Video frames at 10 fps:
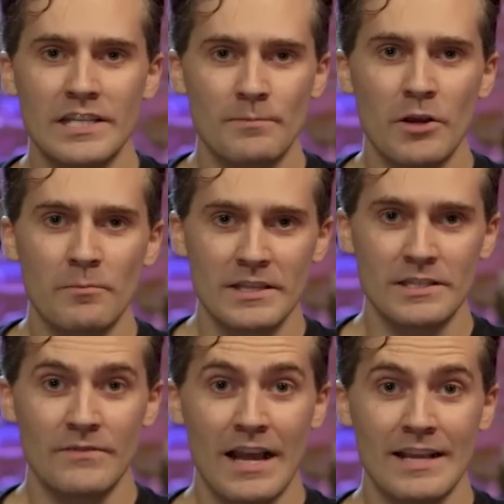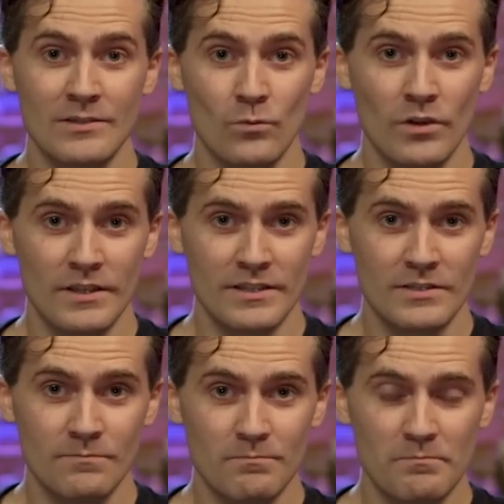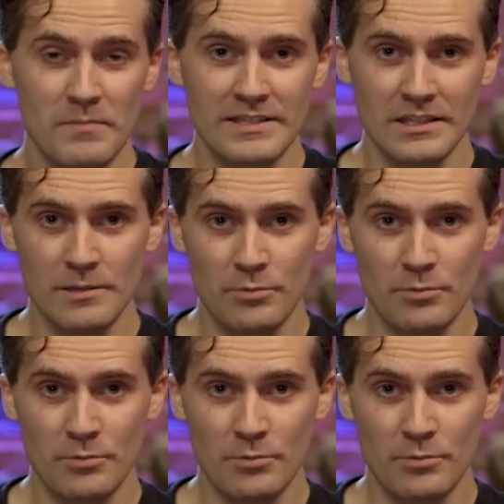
experimentative as it was basically